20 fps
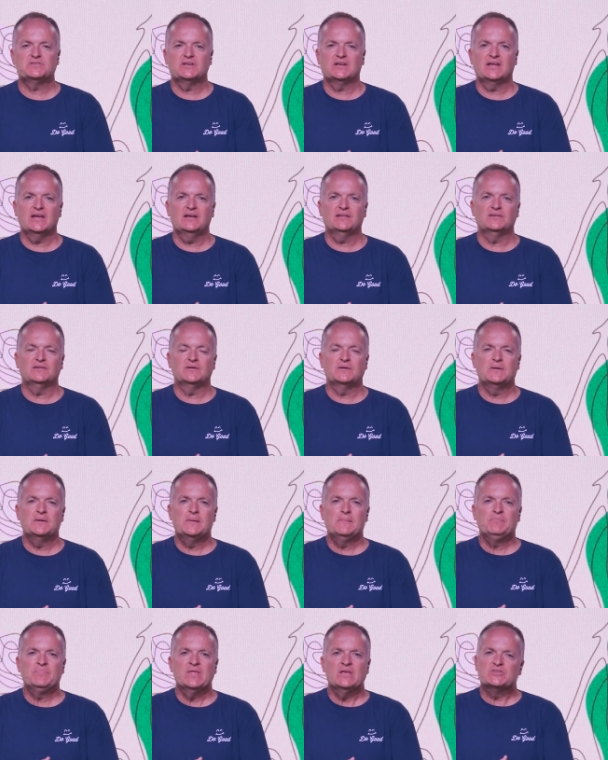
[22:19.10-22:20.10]
together.
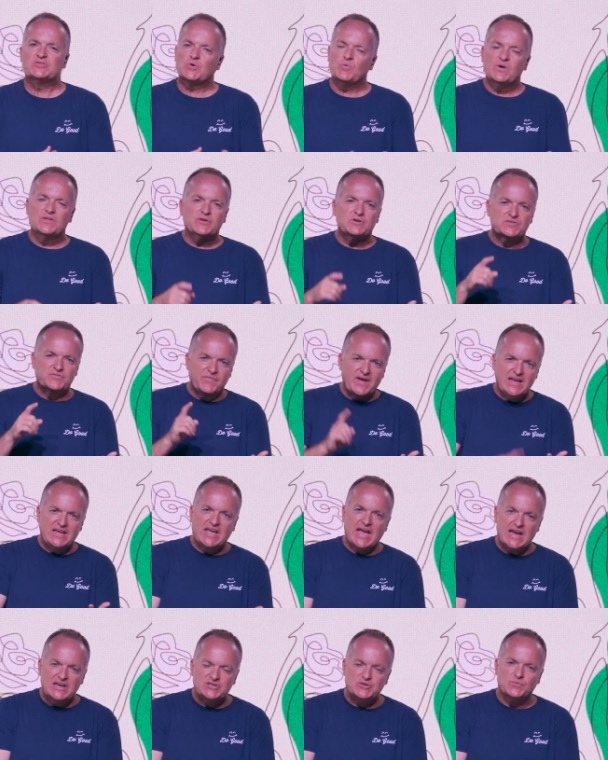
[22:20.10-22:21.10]
So whether it's
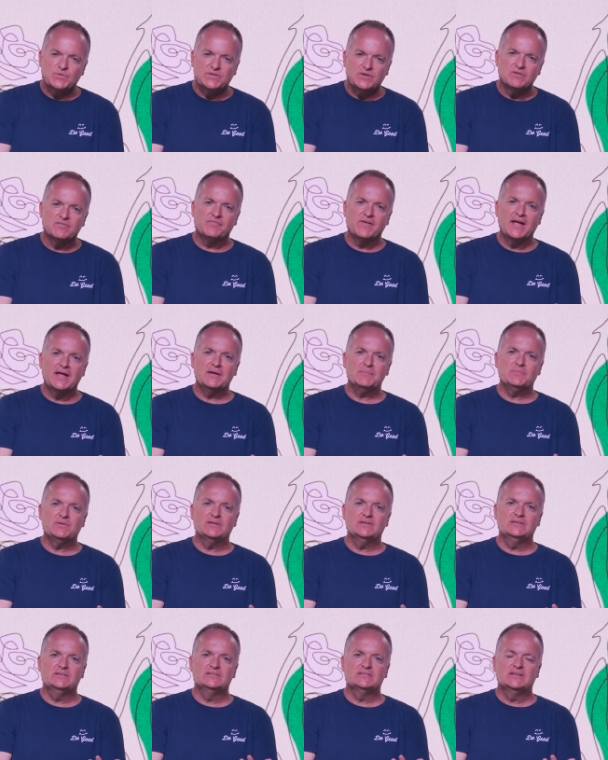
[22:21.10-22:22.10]
vacation with your
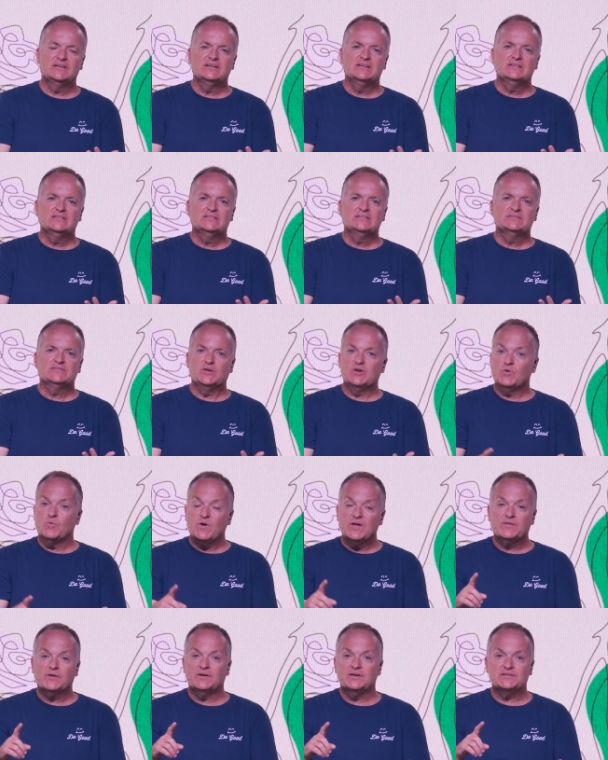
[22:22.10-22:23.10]
family, you know,
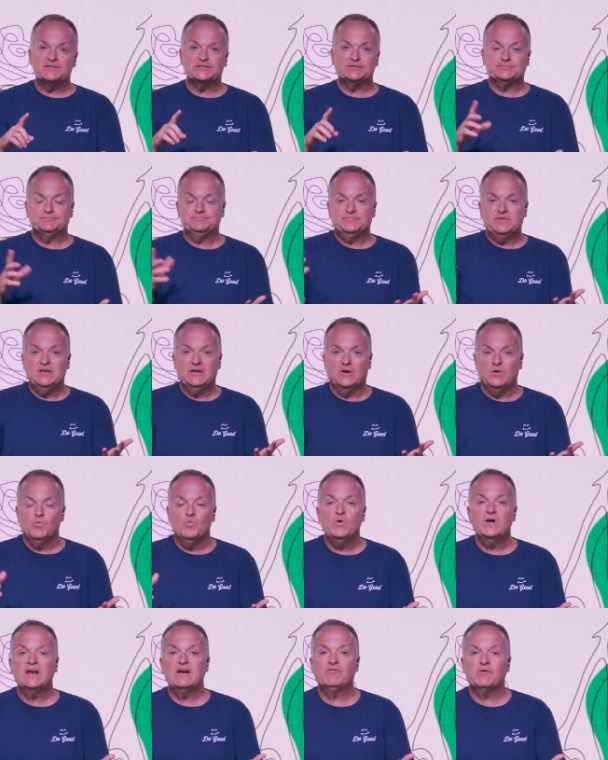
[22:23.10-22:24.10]
whether it's, you know,
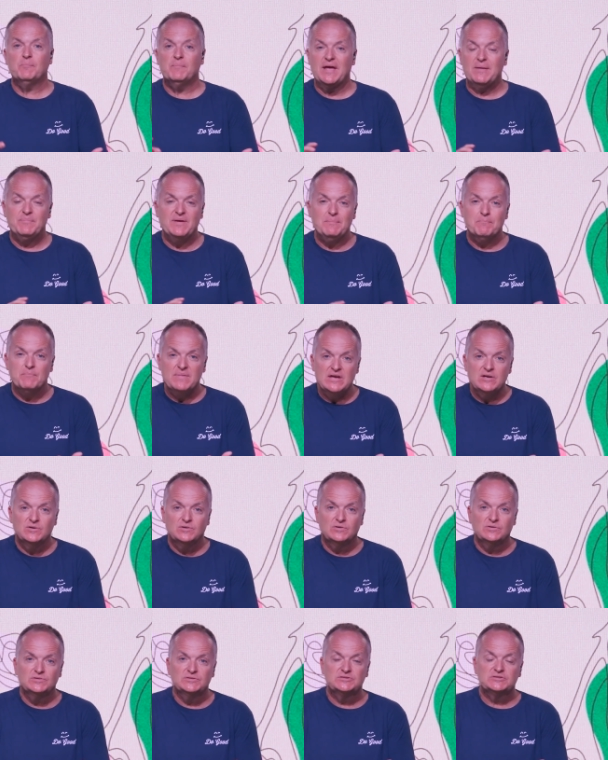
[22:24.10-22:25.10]
whatever it may be,
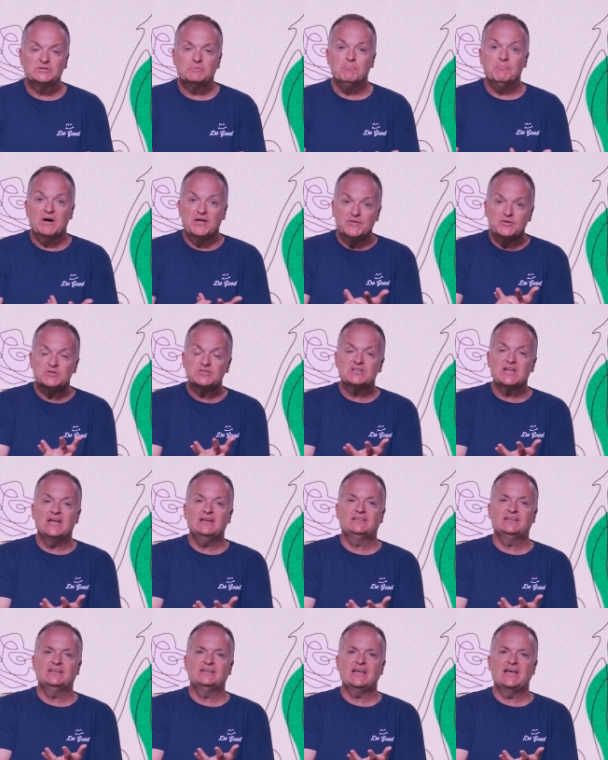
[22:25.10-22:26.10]
meals, Mother's Day
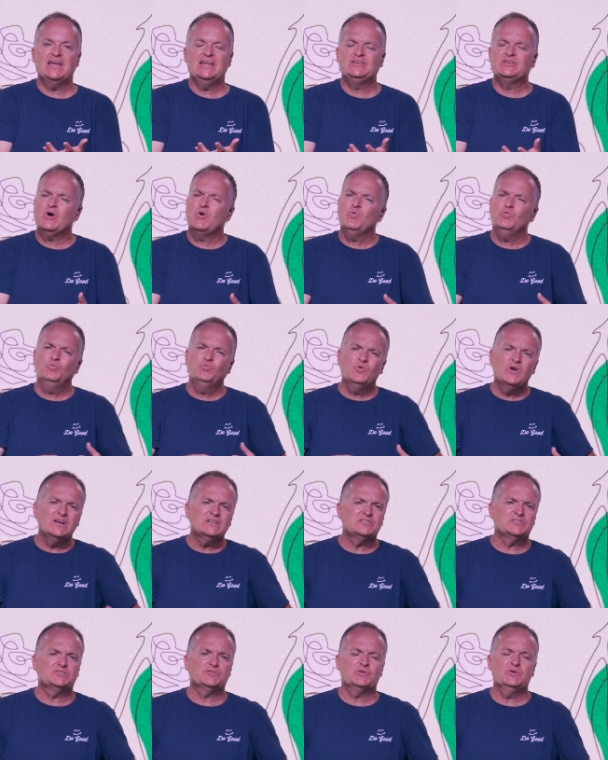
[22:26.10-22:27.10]
today, don't
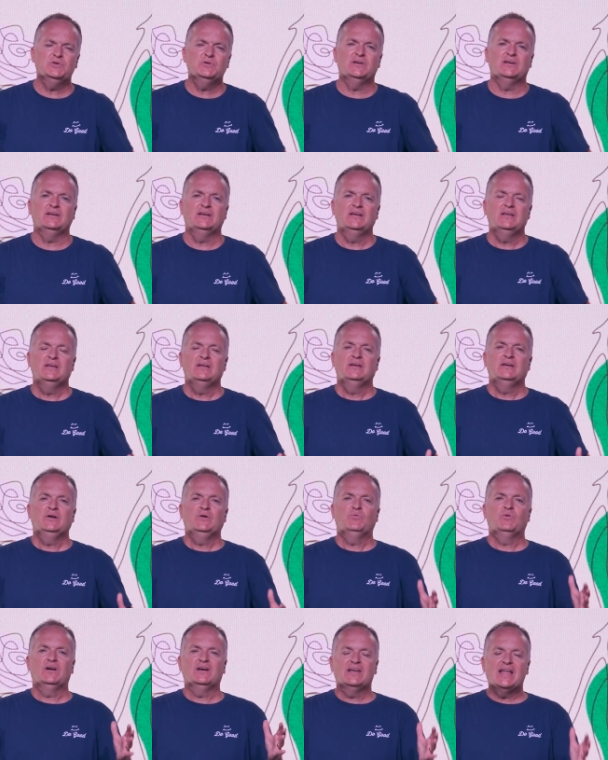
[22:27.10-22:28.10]
rush through it.
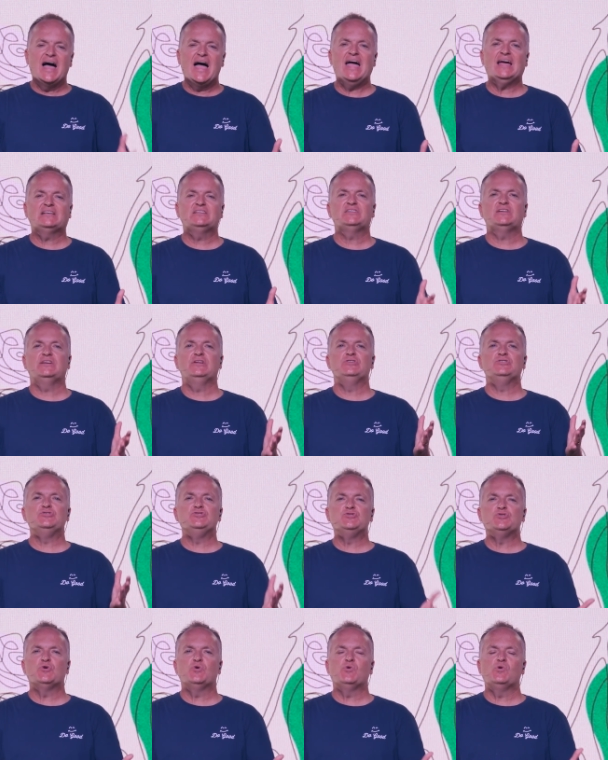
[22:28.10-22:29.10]
Relax and
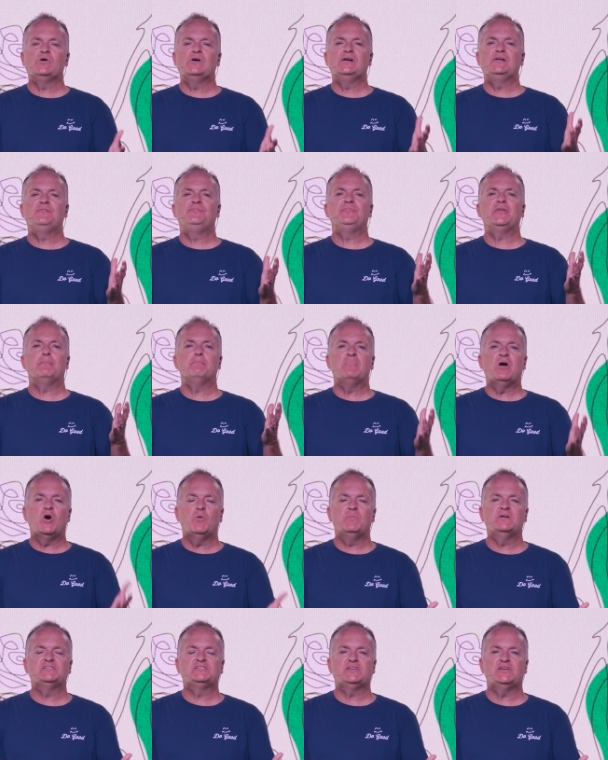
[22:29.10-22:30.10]
enjoy the
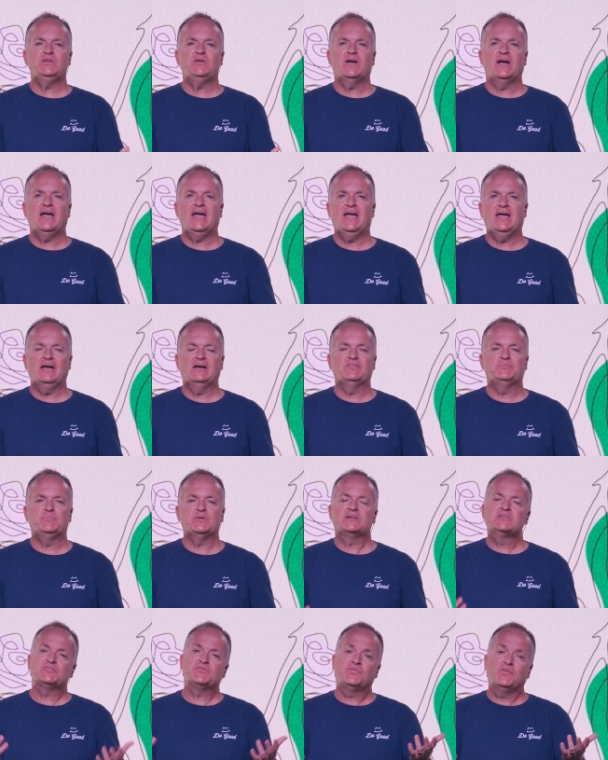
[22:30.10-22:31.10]
moments that you have
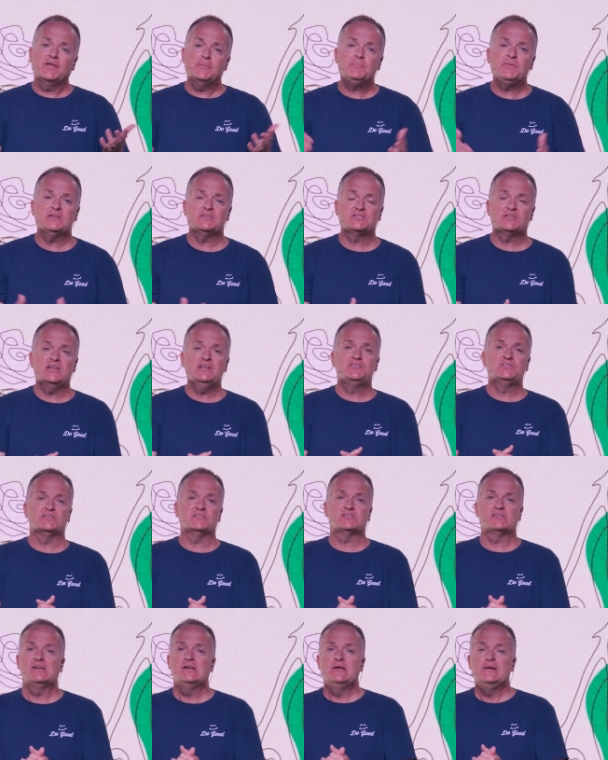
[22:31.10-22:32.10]
because Philippians
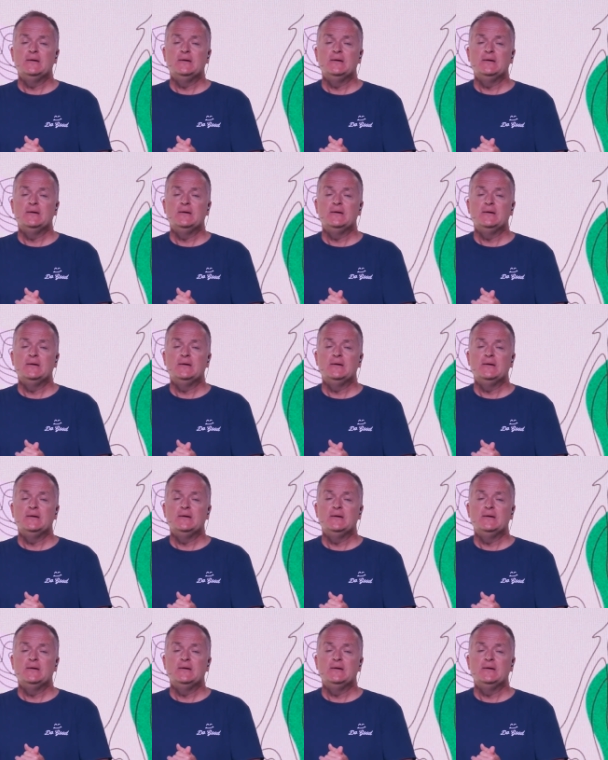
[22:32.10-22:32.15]
teaches,